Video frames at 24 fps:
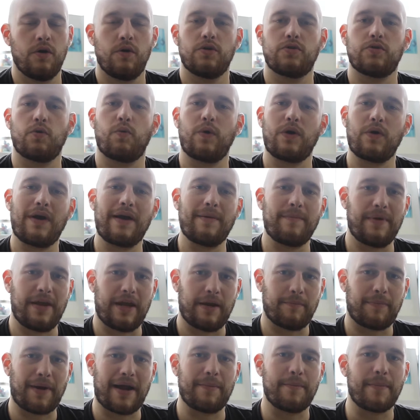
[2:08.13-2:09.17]
So what do I
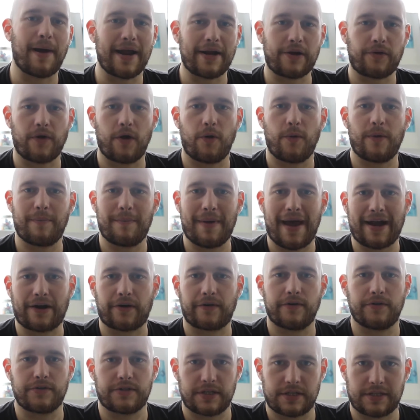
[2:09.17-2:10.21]
mean by micro and
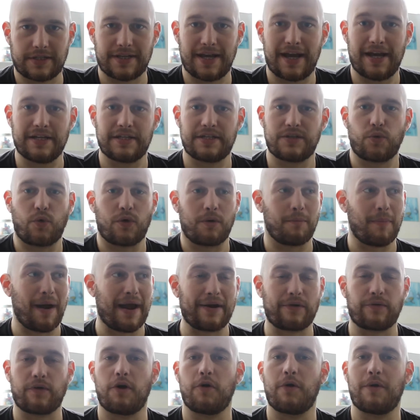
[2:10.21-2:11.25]
macro success, or
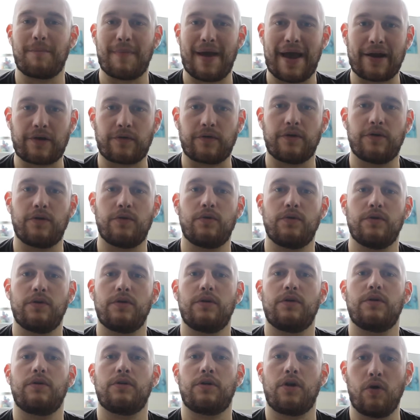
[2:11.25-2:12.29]
micro and macro
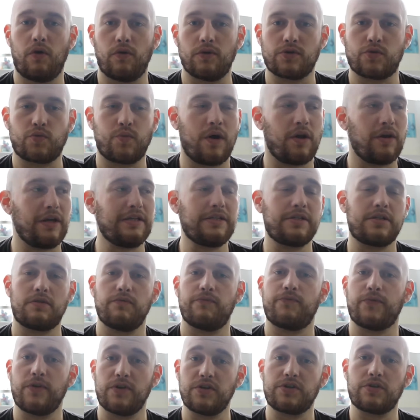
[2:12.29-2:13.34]
goals? Well, let's
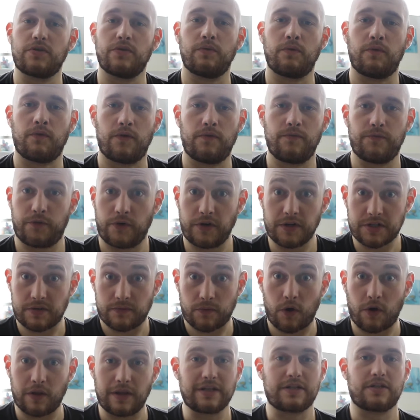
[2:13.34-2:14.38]
first of
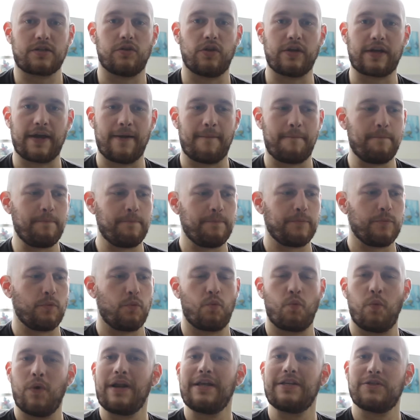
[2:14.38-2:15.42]
all, let's look at
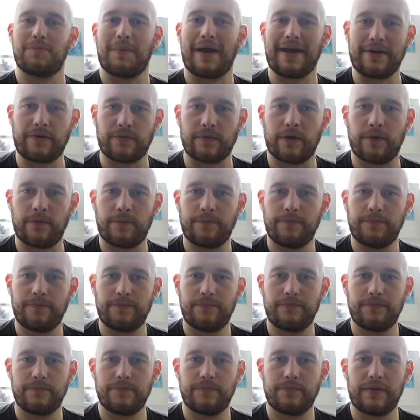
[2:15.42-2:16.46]
what is micro
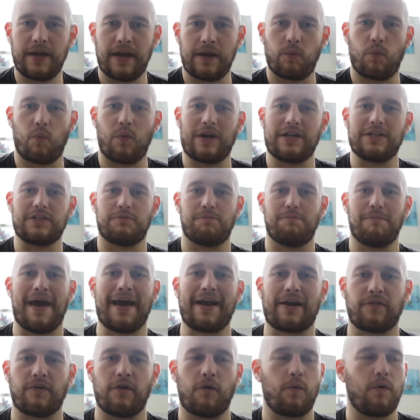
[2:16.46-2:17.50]
and what is
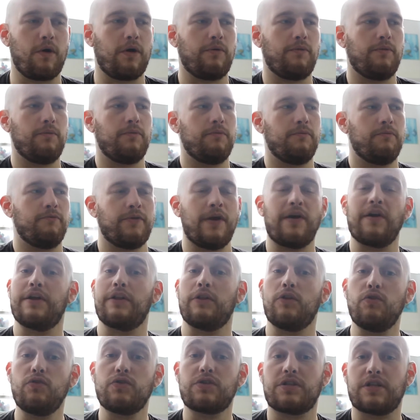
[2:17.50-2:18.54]
macro. Well, very
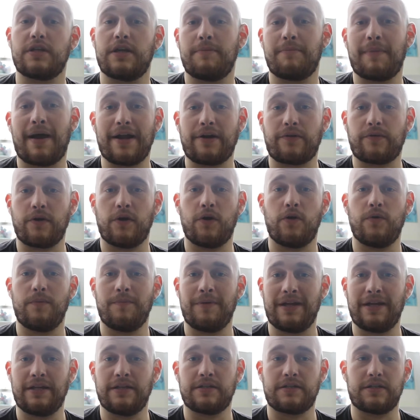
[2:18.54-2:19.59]
loosely, micro
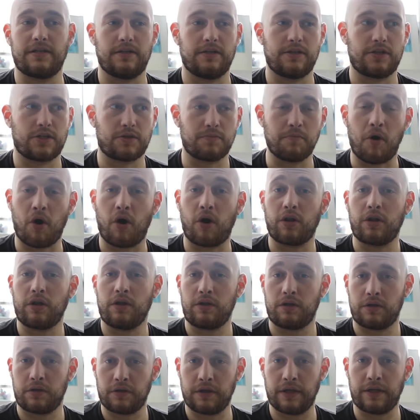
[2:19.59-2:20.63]
means small,
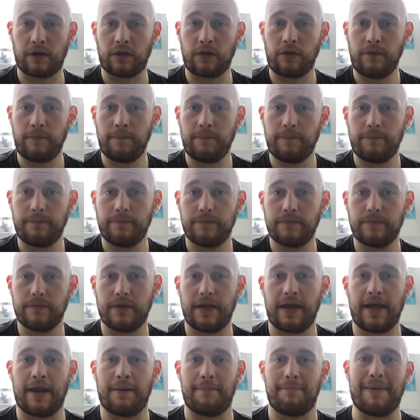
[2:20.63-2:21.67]
little,
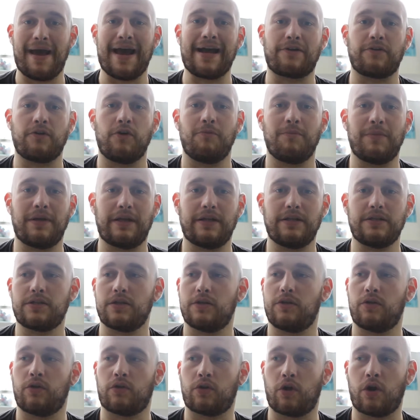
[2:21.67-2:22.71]
and macro means
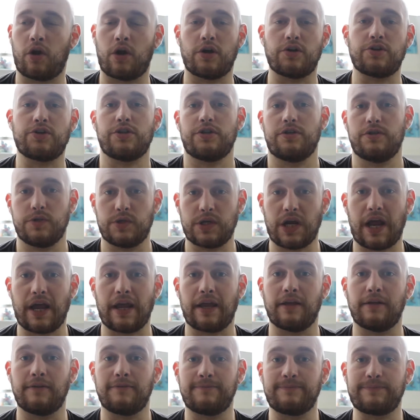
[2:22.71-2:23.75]
large,
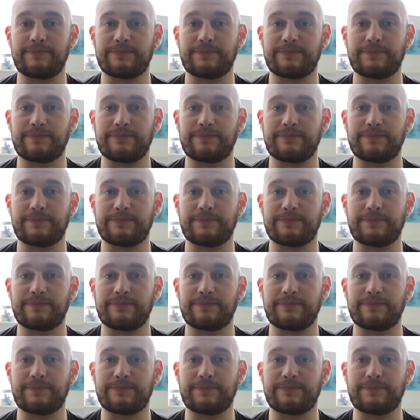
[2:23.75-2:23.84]
giant.